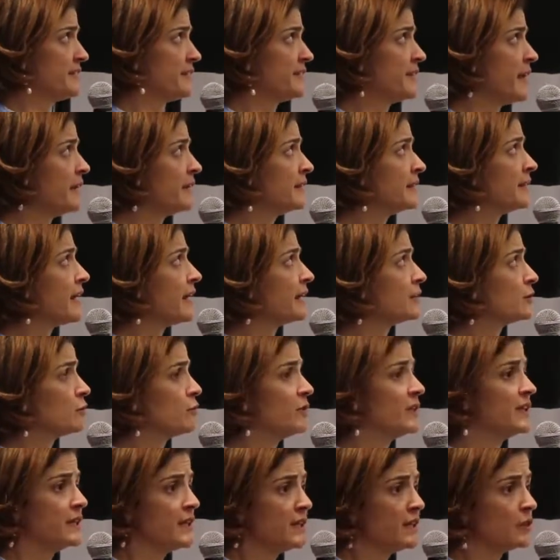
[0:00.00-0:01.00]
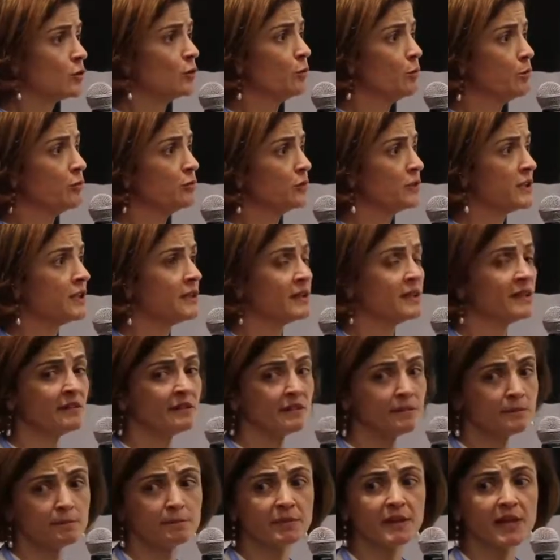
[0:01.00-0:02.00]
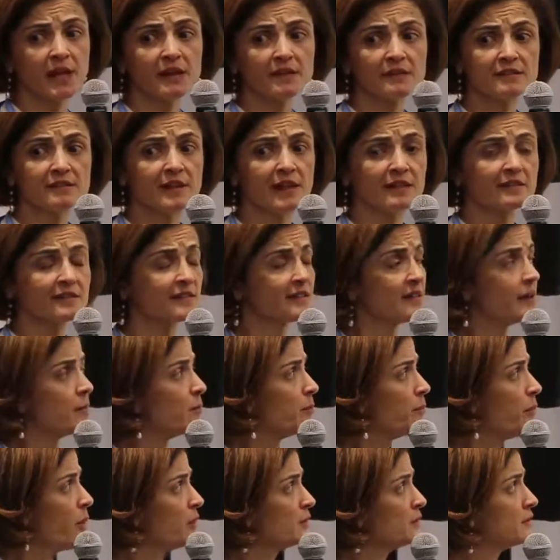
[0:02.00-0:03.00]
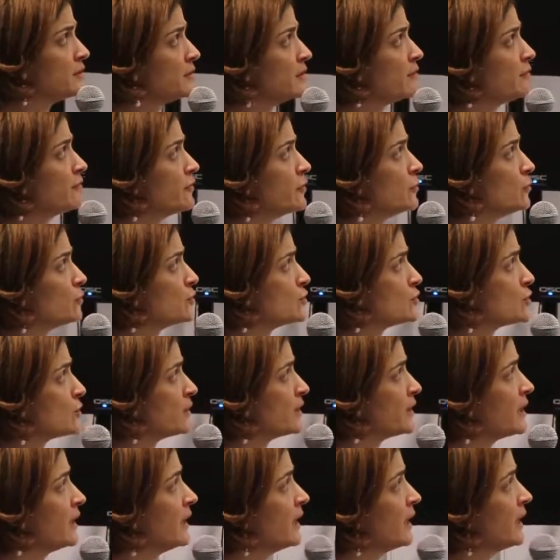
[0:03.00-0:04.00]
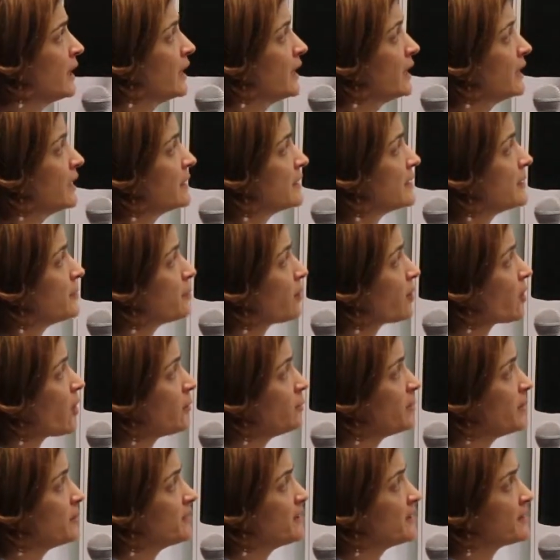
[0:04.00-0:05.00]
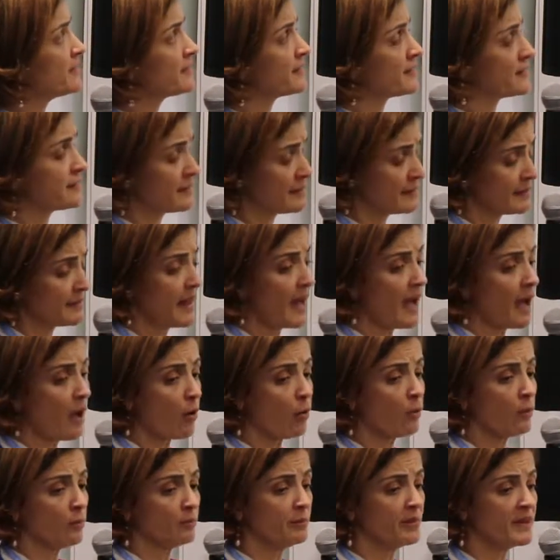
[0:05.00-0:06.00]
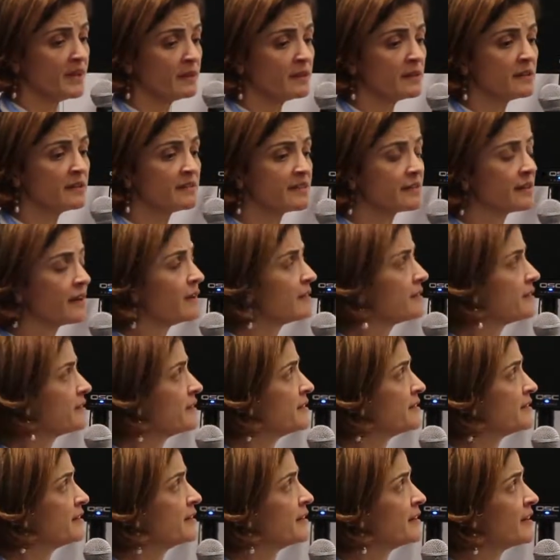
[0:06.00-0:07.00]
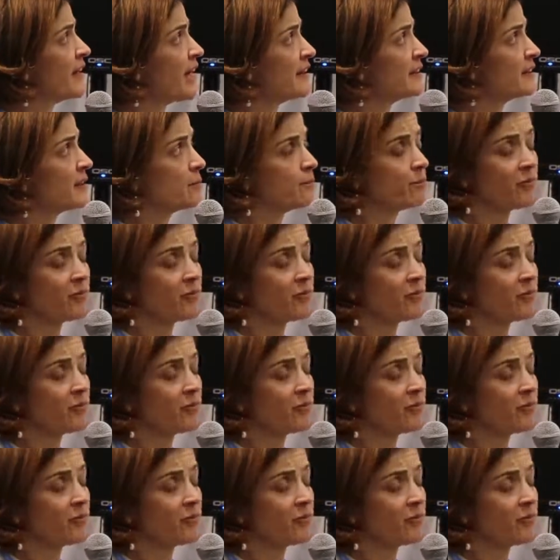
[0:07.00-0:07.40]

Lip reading: saying that we need to put it in place at some point in the future. The problem is now being discussed is the data